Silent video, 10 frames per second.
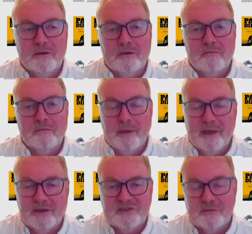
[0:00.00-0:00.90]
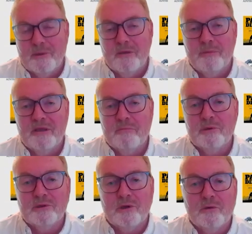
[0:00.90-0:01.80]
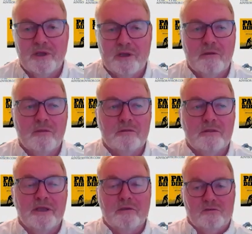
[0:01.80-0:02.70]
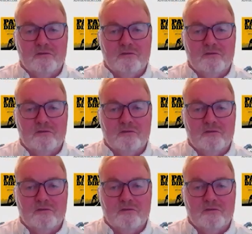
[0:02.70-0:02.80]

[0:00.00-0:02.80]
about SWP below here in the link.